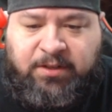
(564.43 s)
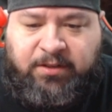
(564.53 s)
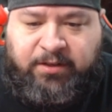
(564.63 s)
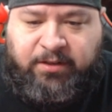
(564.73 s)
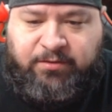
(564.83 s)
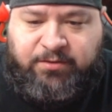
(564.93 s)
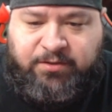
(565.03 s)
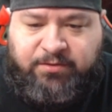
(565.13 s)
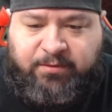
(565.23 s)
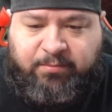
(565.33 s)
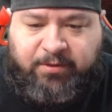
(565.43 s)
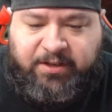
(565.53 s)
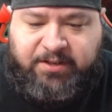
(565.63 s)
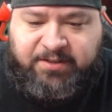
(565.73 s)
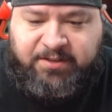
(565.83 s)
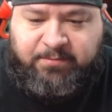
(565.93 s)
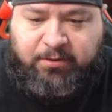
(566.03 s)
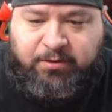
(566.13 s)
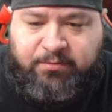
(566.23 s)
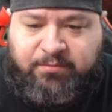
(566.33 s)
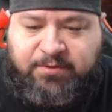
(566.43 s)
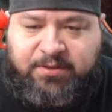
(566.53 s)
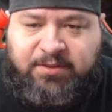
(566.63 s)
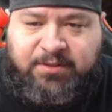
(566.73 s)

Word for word: And I'll just replace his blues.